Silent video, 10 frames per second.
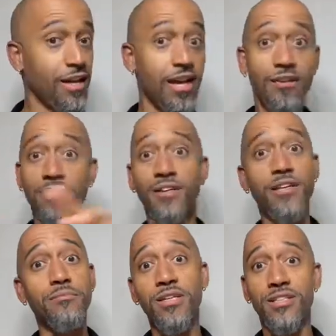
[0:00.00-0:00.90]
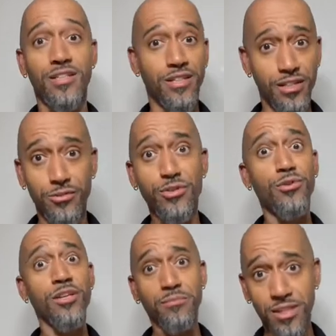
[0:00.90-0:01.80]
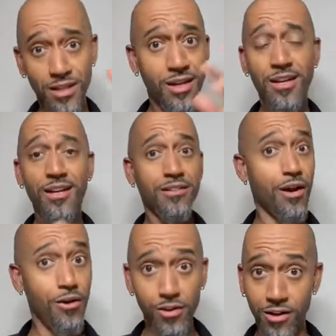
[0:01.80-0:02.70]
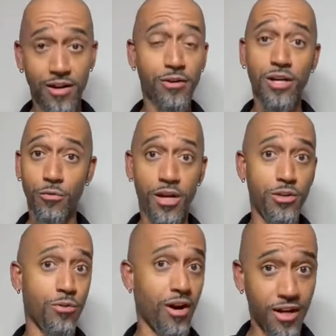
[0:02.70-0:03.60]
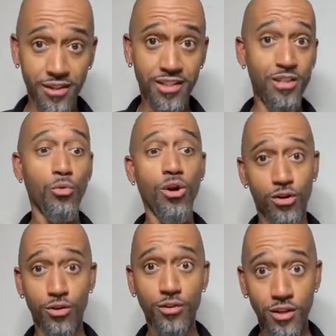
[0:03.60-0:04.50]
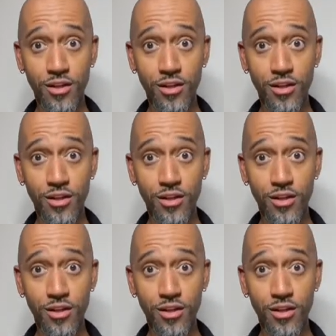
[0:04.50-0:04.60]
If I didn't mention your country, trust me, it's all love. I don't care where you are in the world.